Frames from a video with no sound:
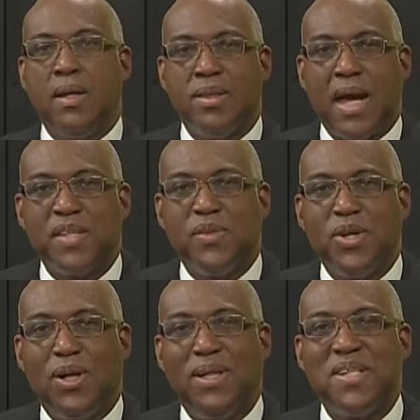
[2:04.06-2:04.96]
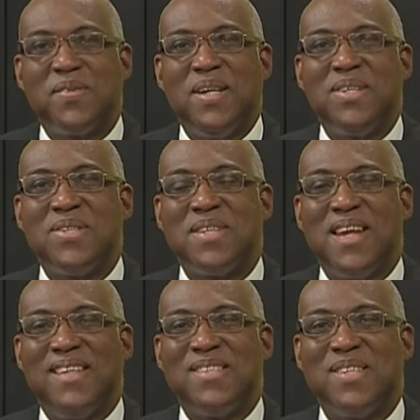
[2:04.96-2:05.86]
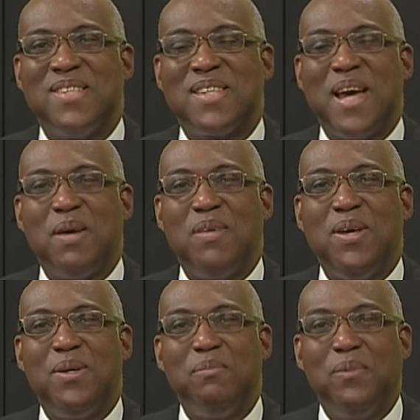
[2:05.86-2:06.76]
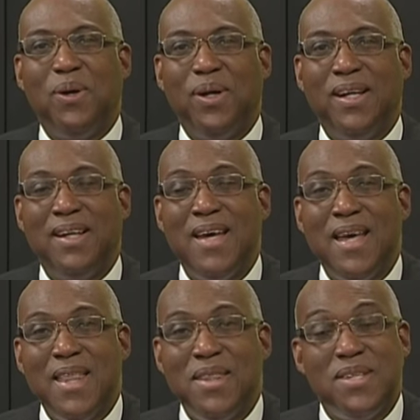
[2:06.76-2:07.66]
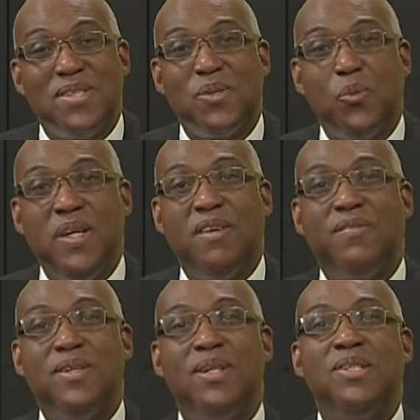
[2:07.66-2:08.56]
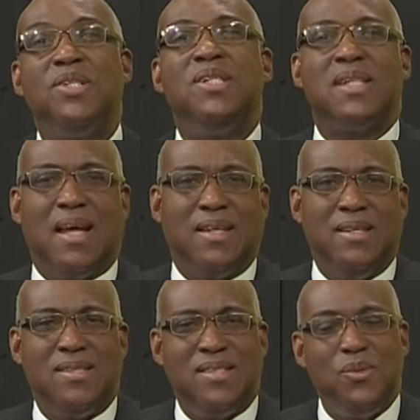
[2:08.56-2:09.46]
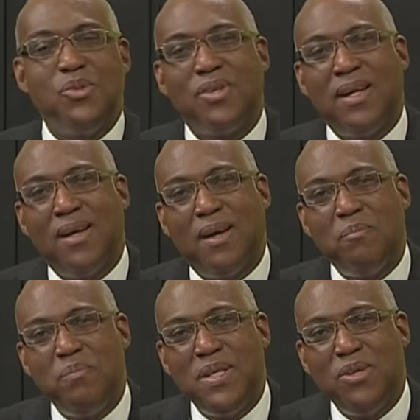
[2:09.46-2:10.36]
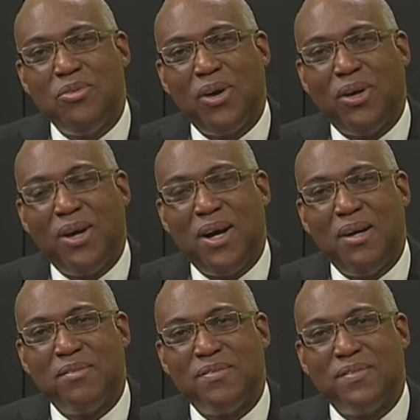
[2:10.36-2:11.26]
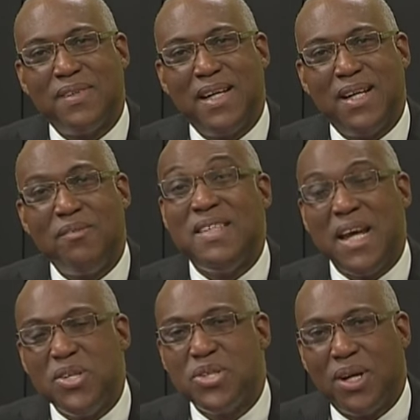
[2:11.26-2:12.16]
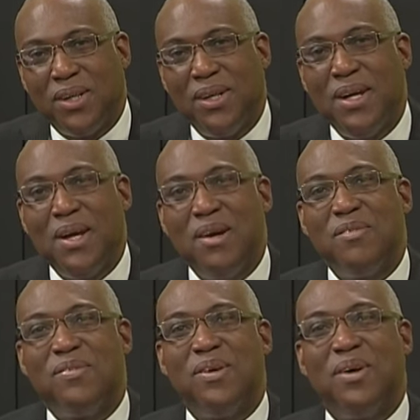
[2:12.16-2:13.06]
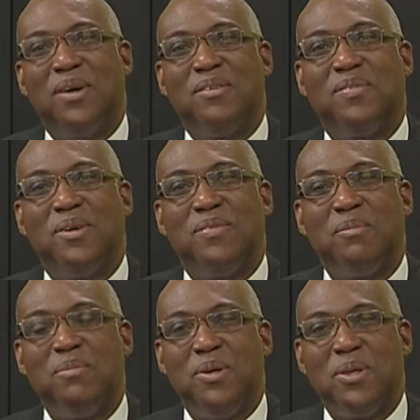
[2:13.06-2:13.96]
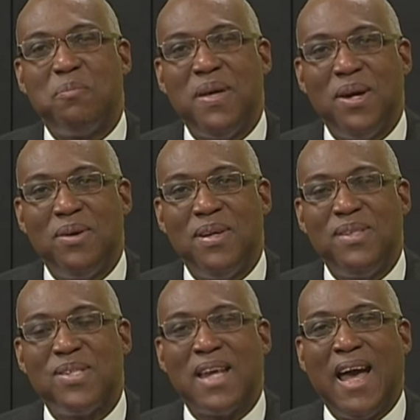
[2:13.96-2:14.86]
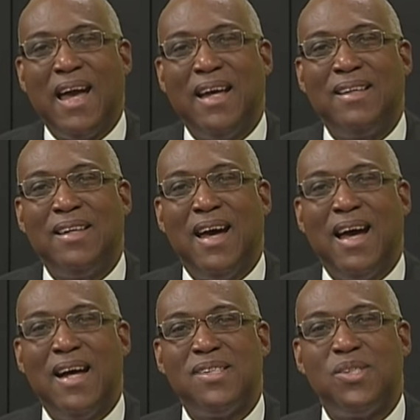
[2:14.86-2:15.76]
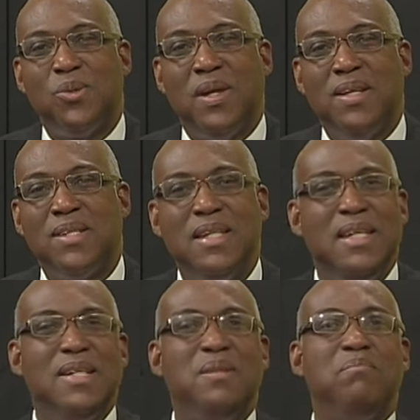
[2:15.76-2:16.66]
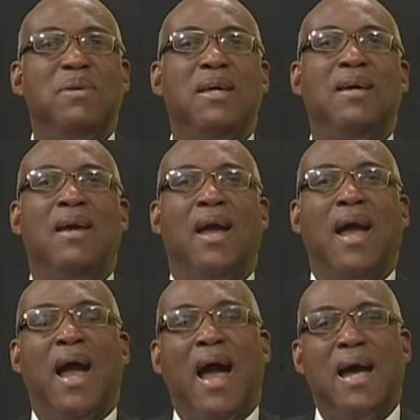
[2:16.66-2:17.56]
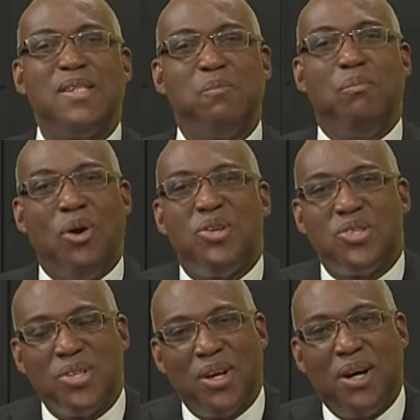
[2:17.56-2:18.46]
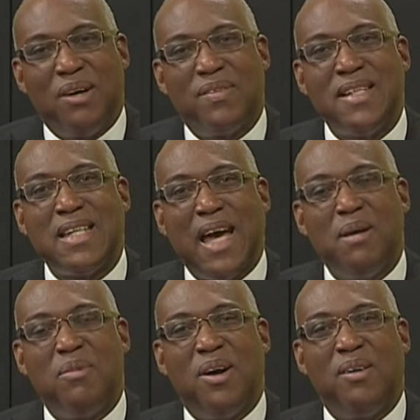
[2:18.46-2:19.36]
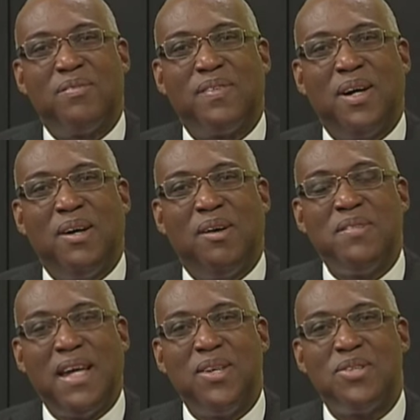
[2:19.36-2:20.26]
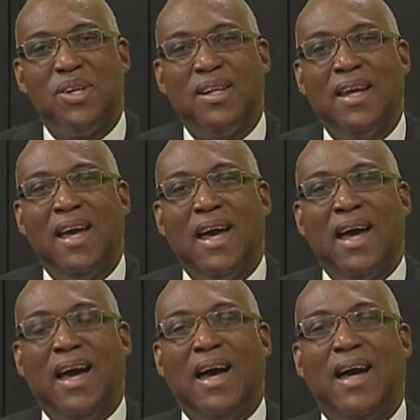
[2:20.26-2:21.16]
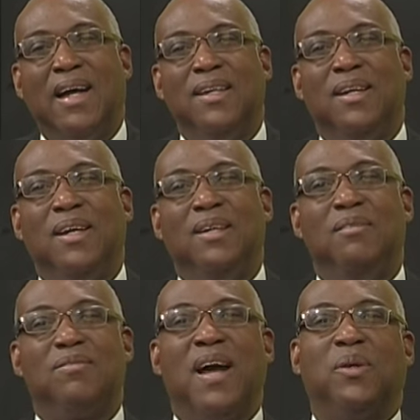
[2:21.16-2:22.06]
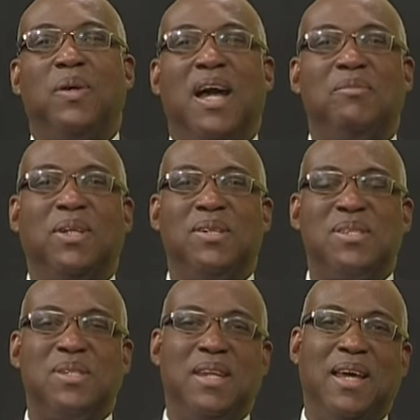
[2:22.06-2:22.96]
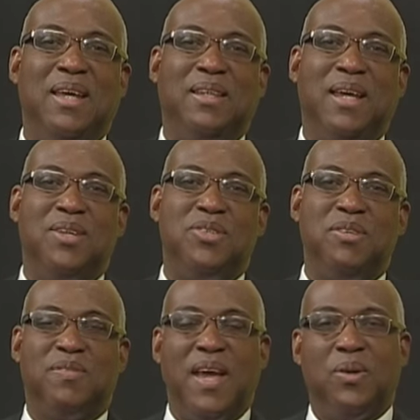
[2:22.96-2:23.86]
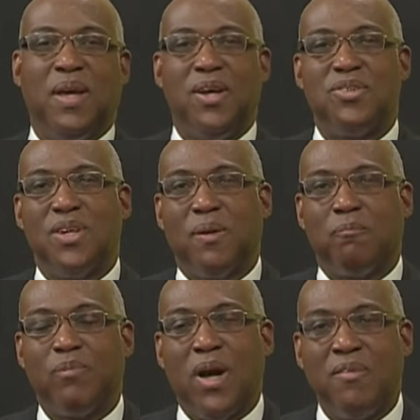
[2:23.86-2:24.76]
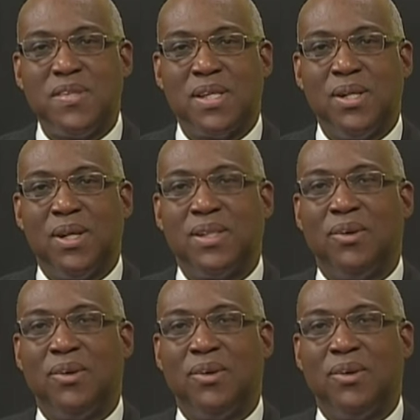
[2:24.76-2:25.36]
Thanks for joining us for Issues and Answers. I'm Ian Boyne. This is a week for GSAT. It's usually a period of tension for both parents and students. It needn't be as much of a time of tension. And in fact, we have with us today the Chief Education Officer, Dr.